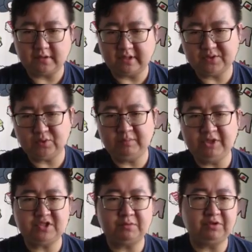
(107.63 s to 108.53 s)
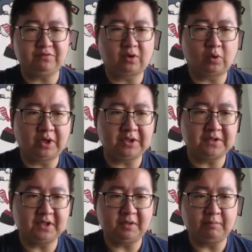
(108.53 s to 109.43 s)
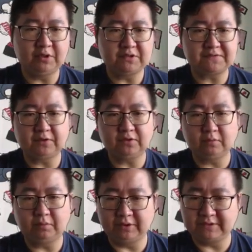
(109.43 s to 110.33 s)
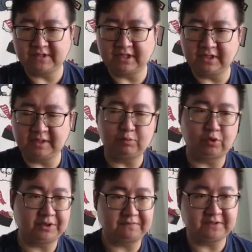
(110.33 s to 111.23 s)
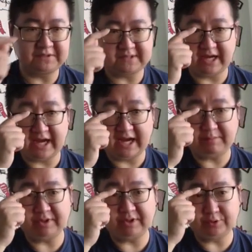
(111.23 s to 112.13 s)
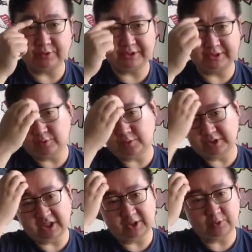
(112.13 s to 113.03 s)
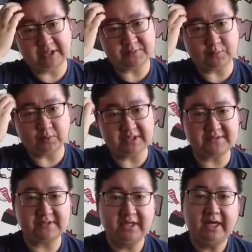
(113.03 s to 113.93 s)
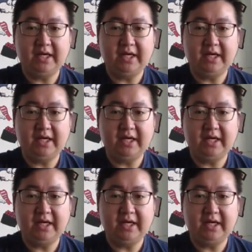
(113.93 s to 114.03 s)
So, as we mentioned before, one of the most focal points and important events that happened during the Norman conquest was